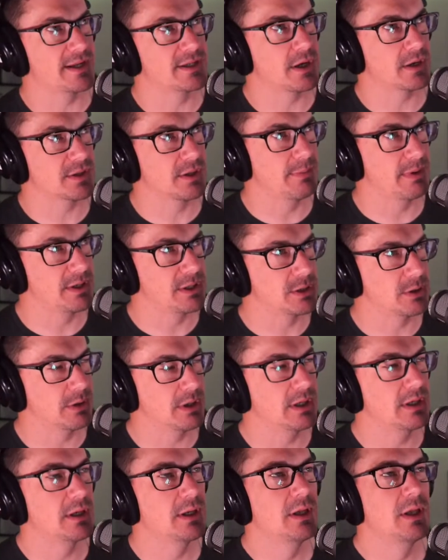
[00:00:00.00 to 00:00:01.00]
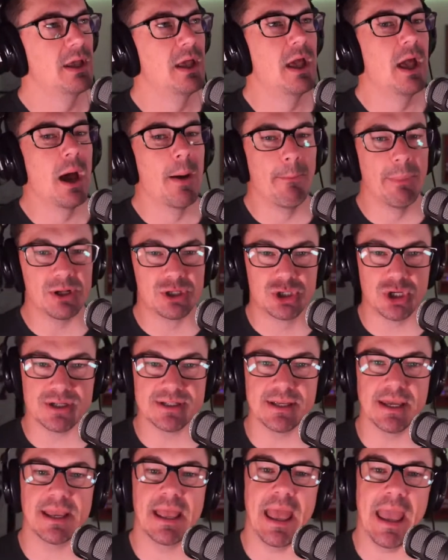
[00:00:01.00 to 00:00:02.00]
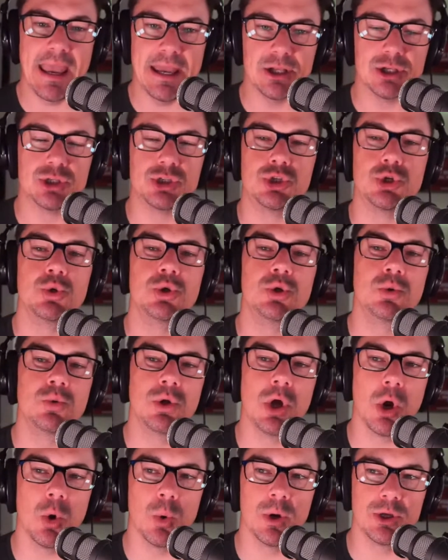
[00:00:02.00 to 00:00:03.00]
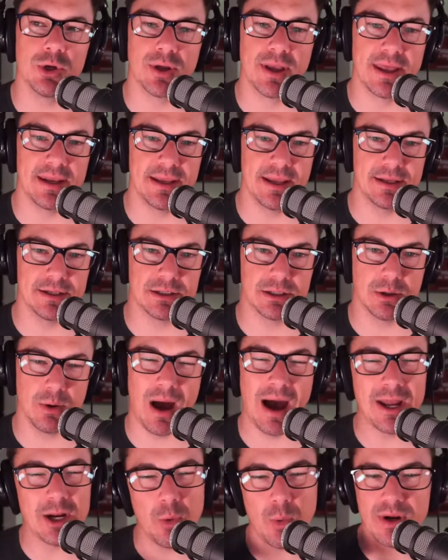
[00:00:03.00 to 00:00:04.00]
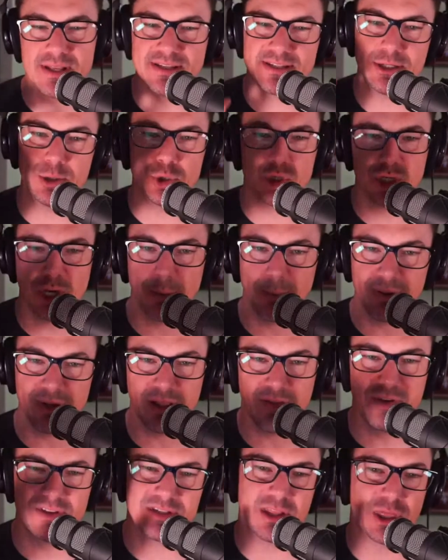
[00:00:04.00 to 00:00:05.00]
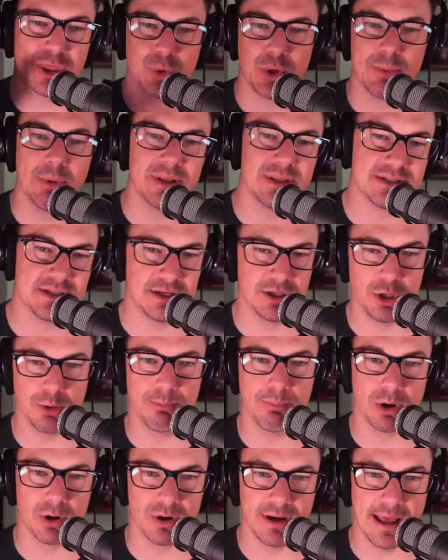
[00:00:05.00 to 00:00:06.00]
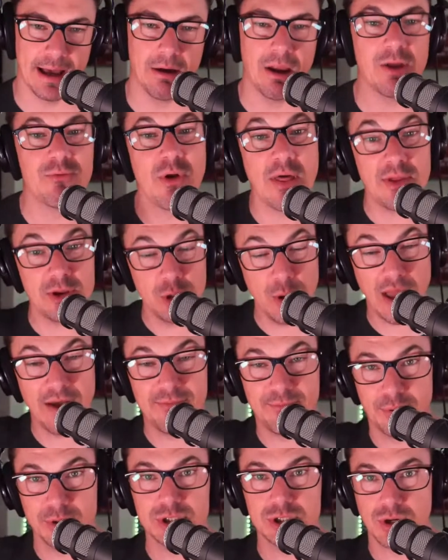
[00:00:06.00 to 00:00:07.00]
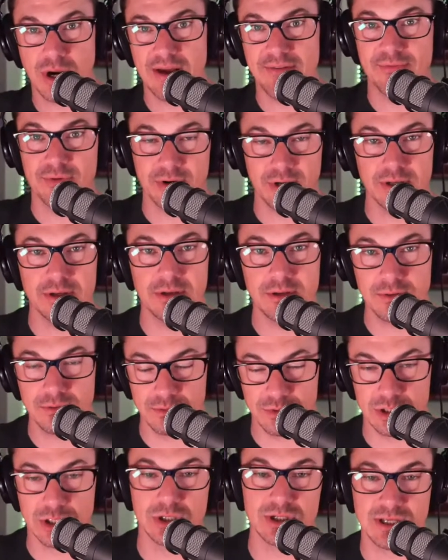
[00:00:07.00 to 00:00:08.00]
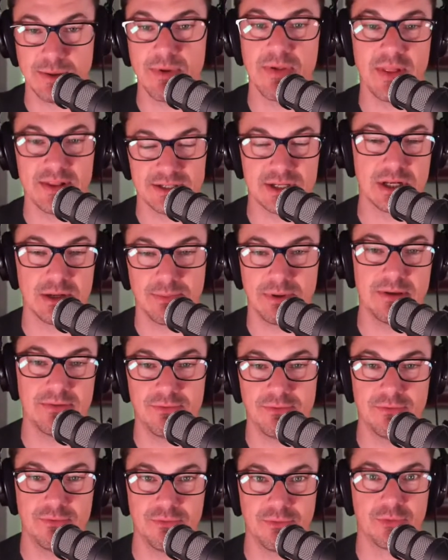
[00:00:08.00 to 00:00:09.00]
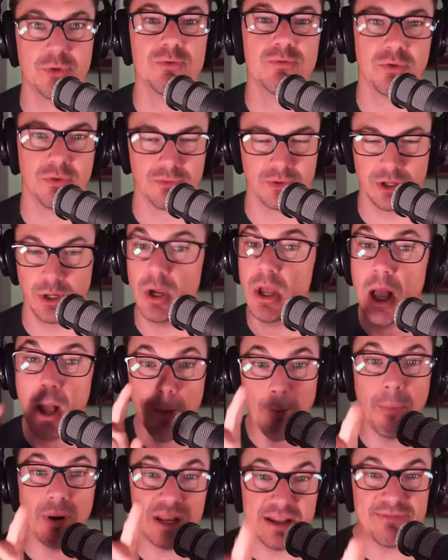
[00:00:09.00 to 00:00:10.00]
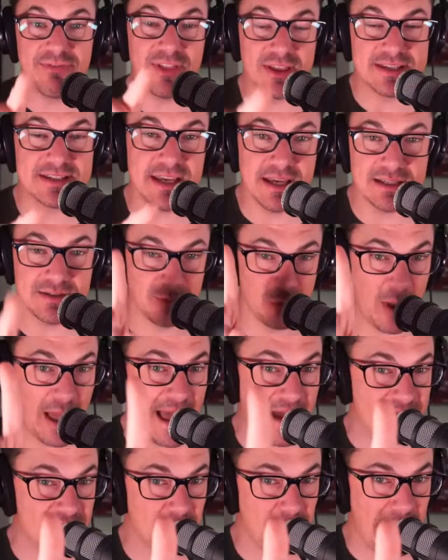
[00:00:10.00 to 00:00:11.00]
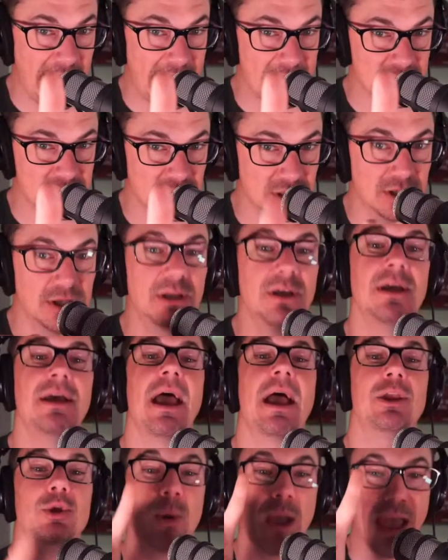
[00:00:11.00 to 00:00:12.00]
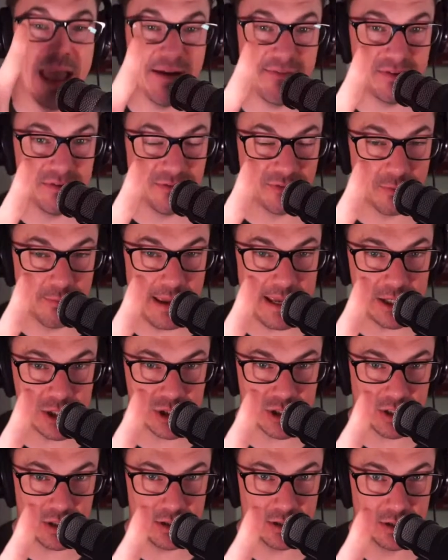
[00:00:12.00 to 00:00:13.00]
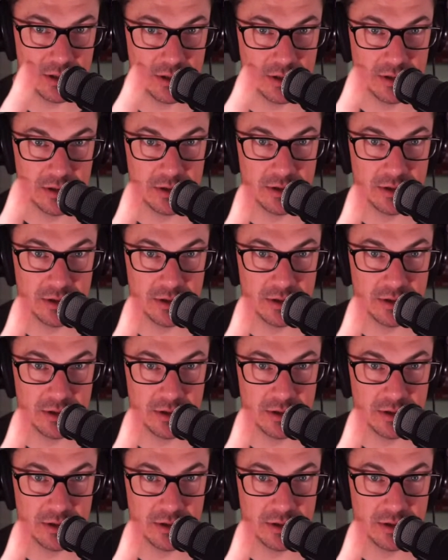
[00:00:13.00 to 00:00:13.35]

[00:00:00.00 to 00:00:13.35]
than I talk them into it. But just like, hey, do you know what you're getting into? I don't want to see you jump into this and 3 months in and you're burned out. I'd rather you have put your effort to something that's going to be fruitful for you. But if you have the passion and you have information,